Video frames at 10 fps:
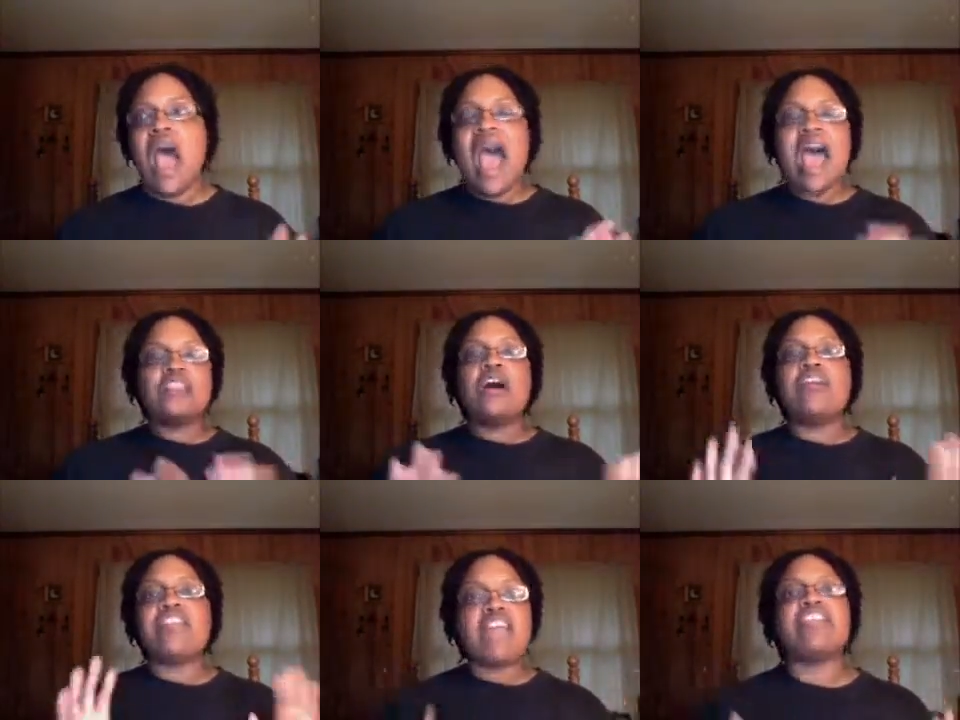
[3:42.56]
I
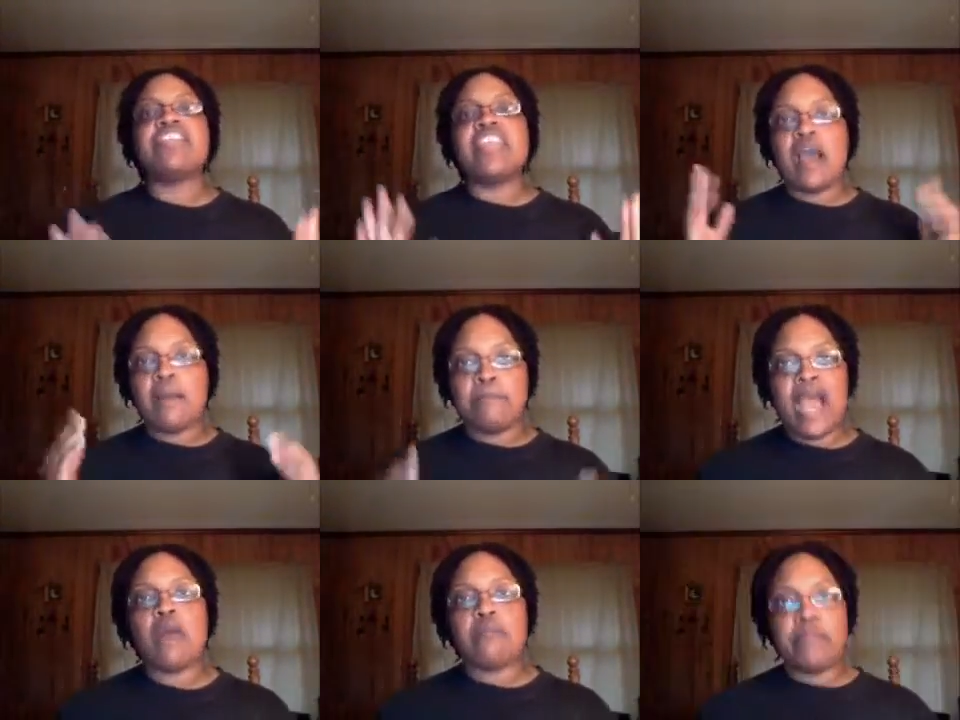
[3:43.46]
loved everything
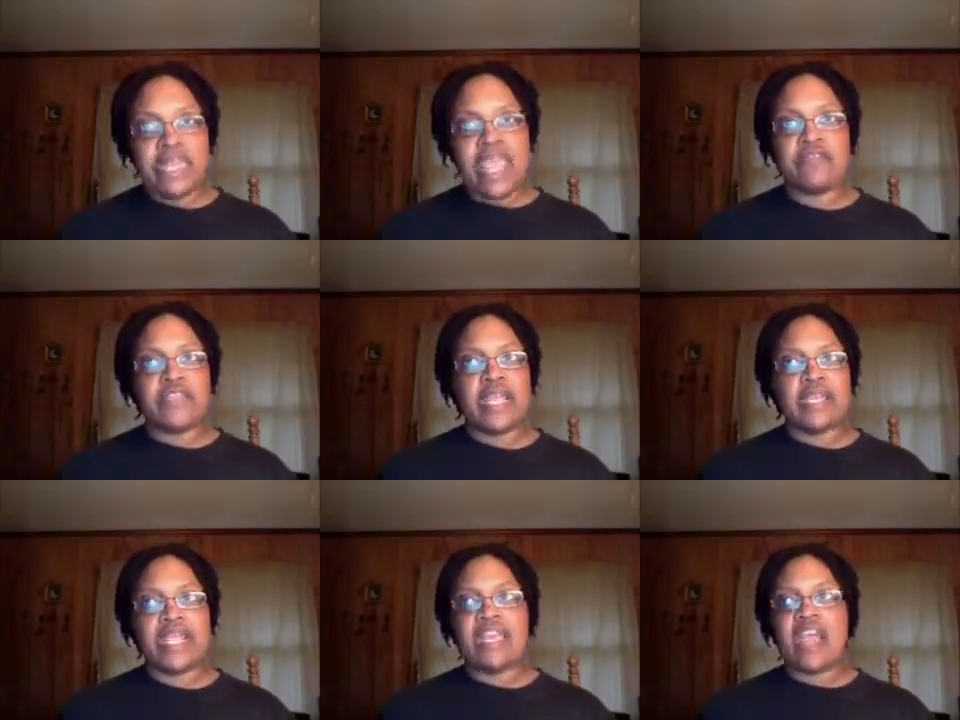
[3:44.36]
about Ben Affleck.
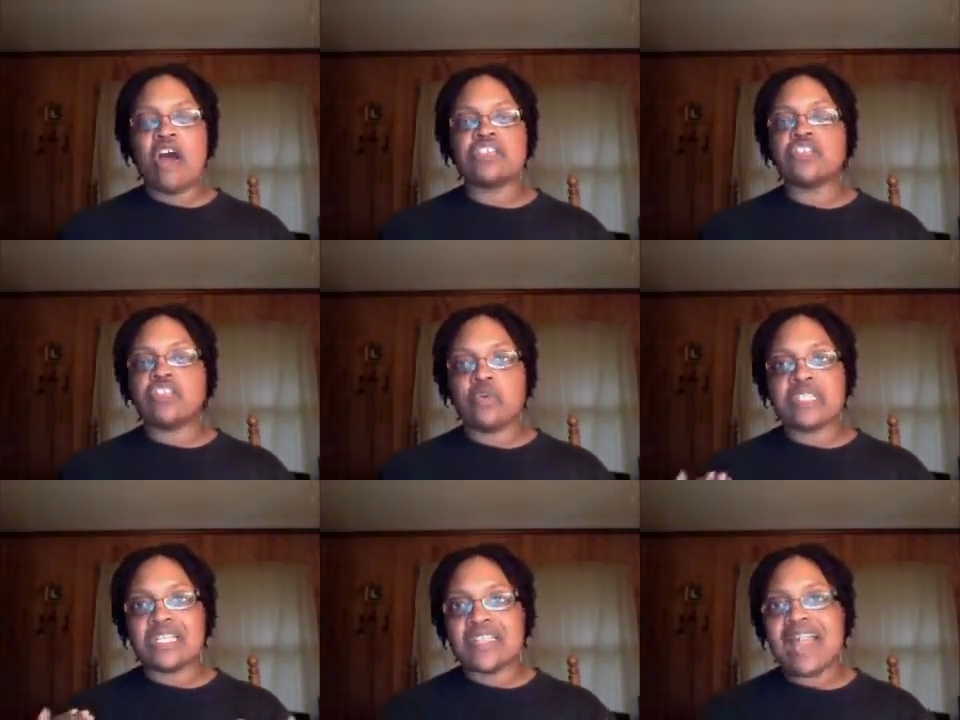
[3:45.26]
And also, there
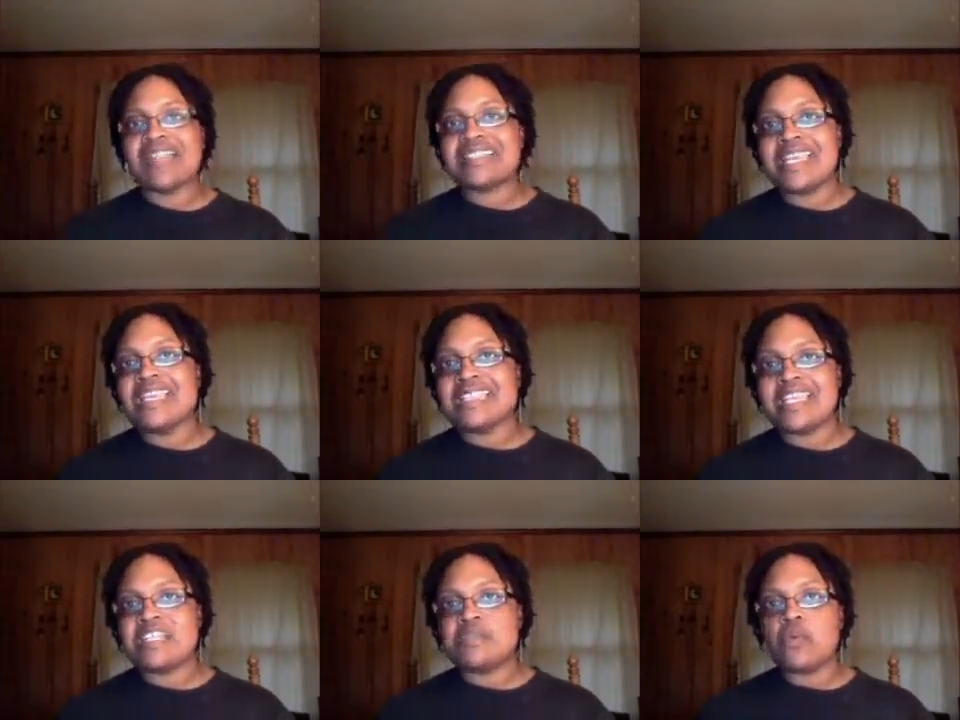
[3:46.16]
was a lot of scenes
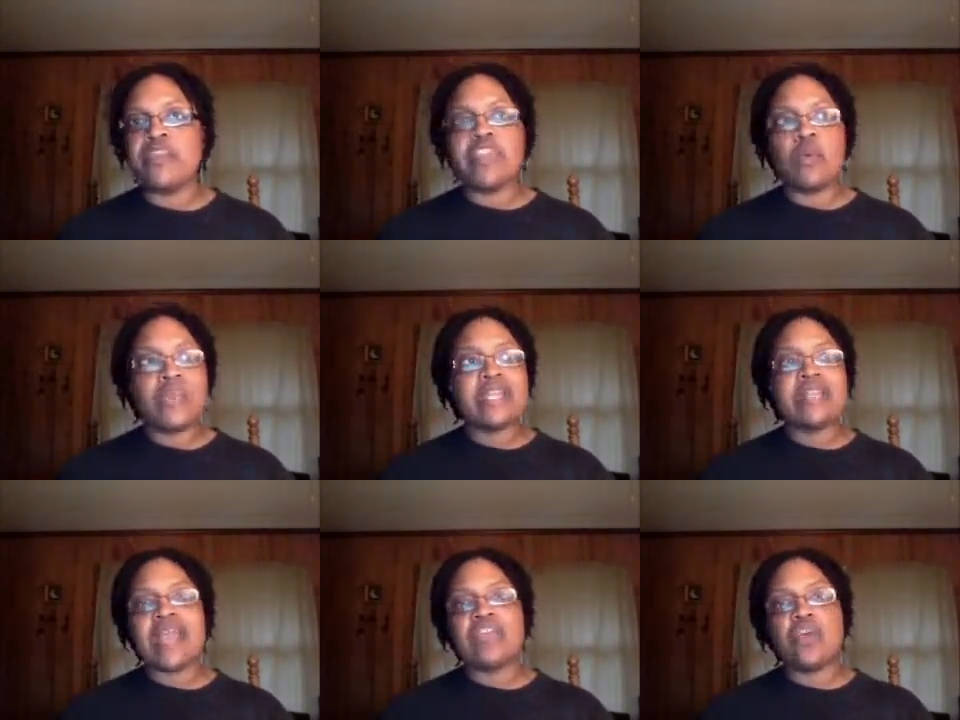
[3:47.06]
in this movie that we
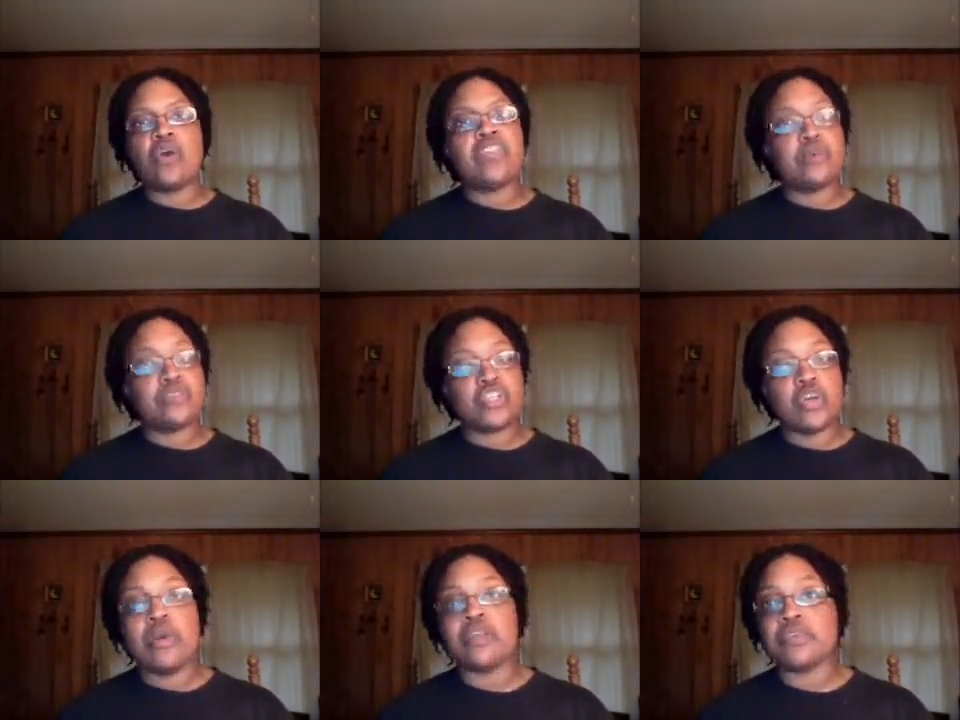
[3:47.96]
did not know that he was
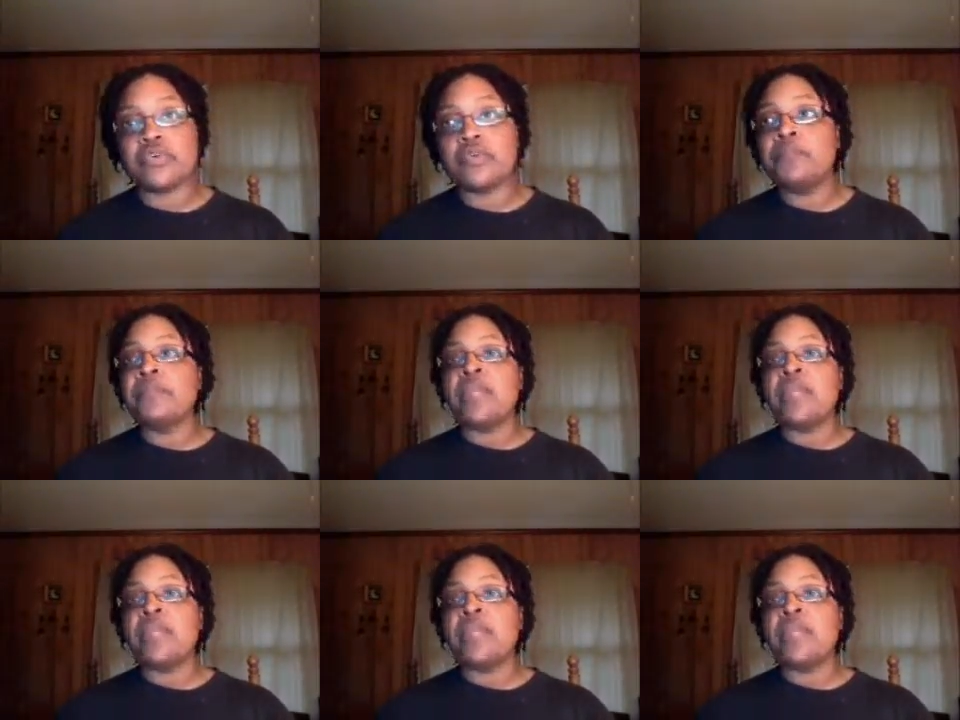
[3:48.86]
going through.